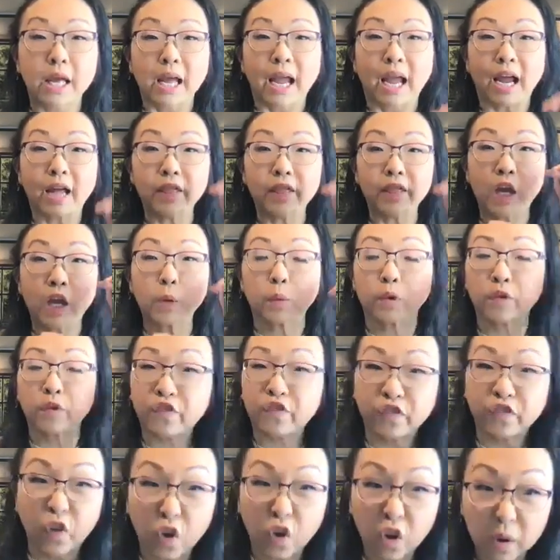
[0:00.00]
And they were
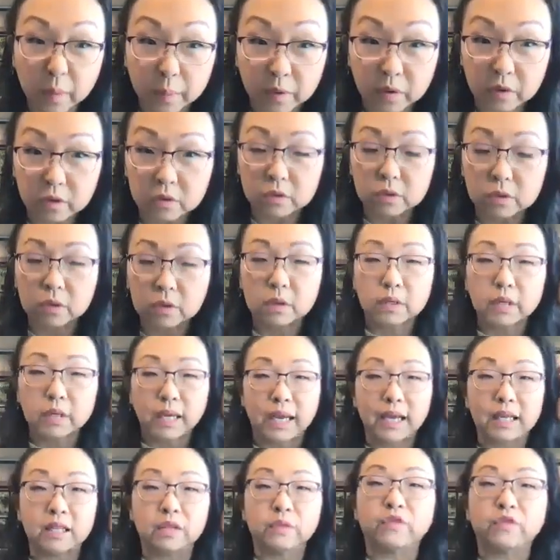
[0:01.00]
farmers,
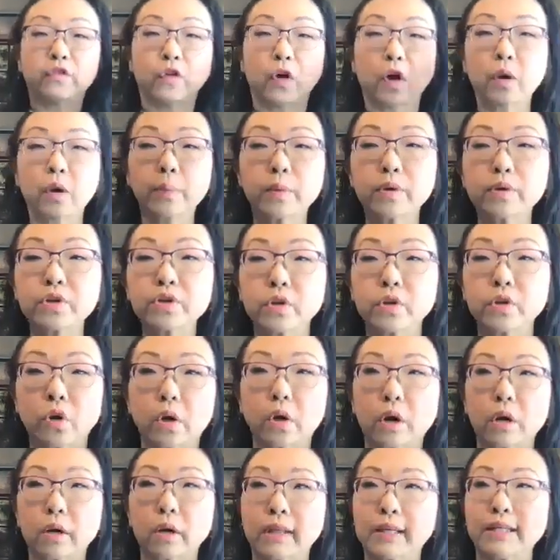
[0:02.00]
and farmers
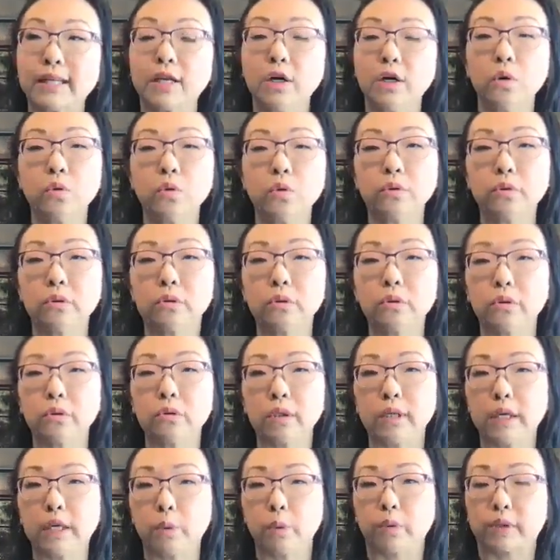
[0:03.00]
are like, they don't
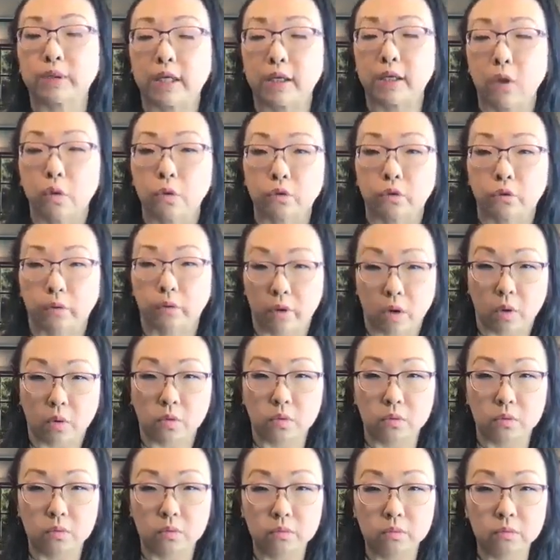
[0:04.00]
eat what they don't grow,
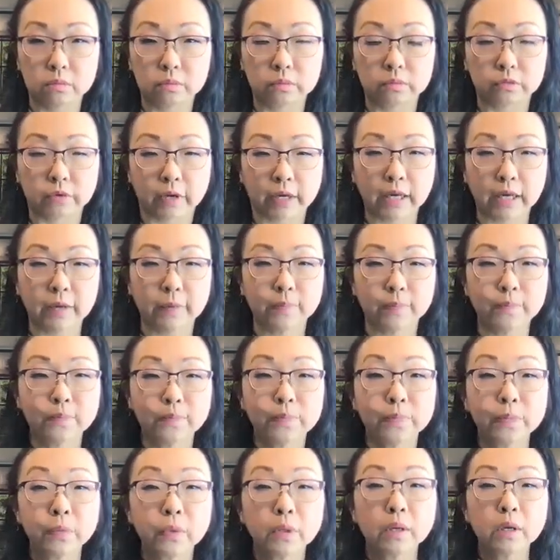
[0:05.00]
right?
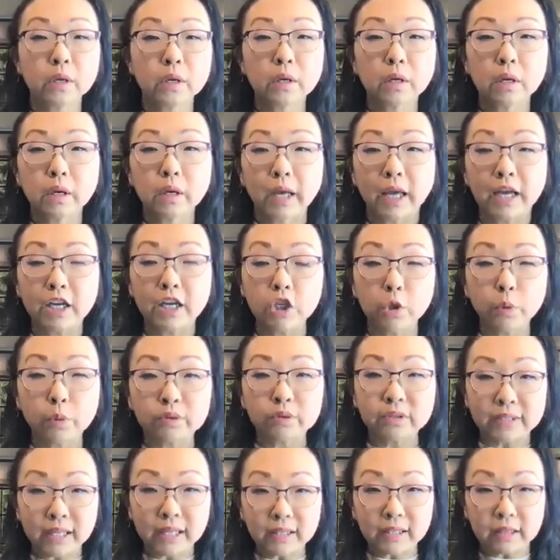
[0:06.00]
And you would
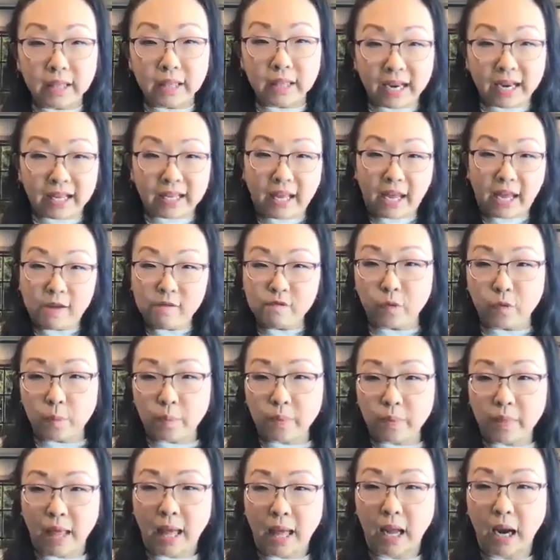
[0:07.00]
think that I came from
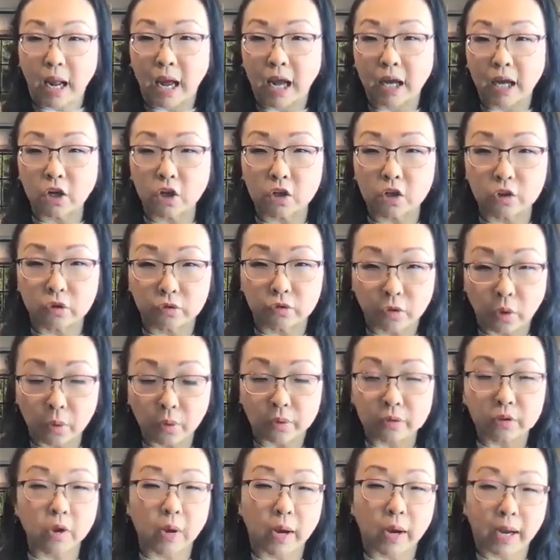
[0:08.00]
that. I could grow,
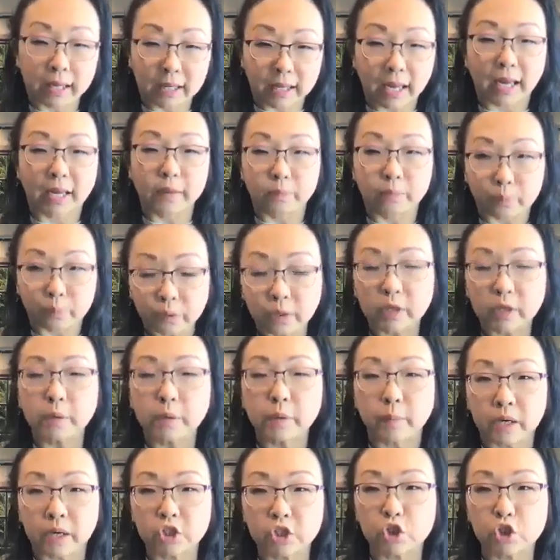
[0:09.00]
no, I pretty
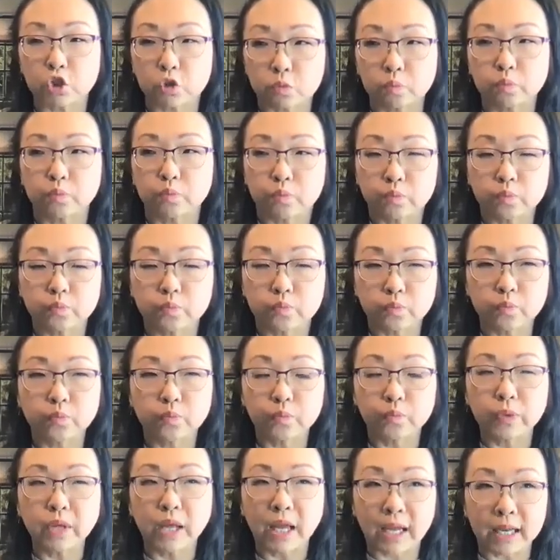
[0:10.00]
much,
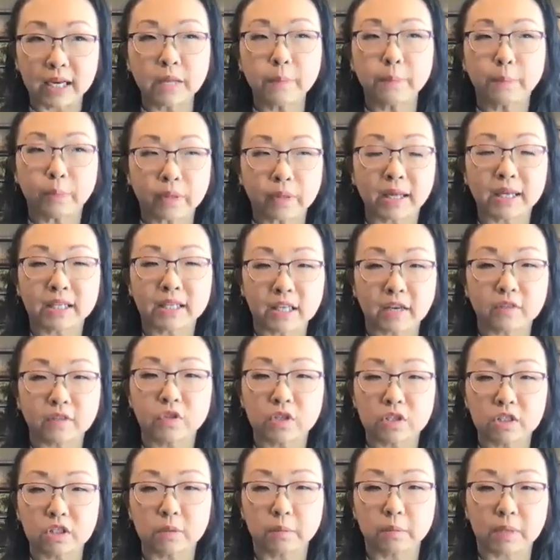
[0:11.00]
any plant
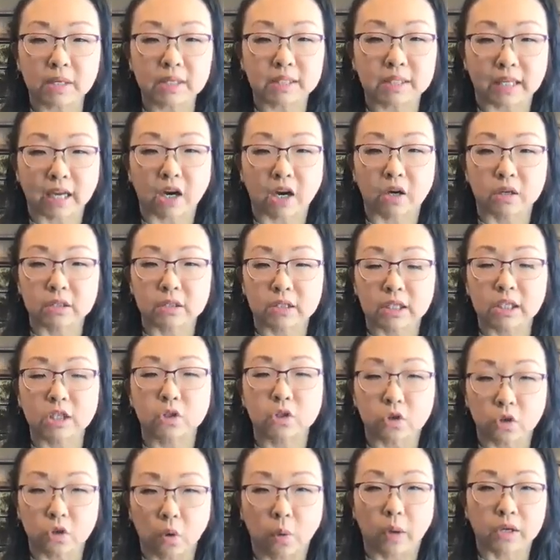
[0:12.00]
gifted to me is guaranteed to
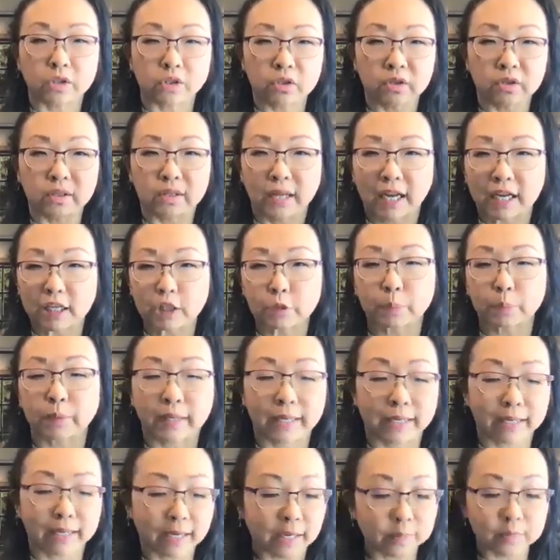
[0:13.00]
go on to the next
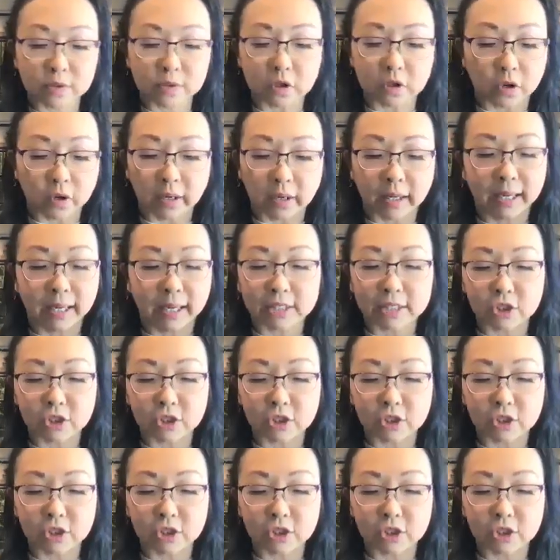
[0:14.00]
plane. I'm sorry.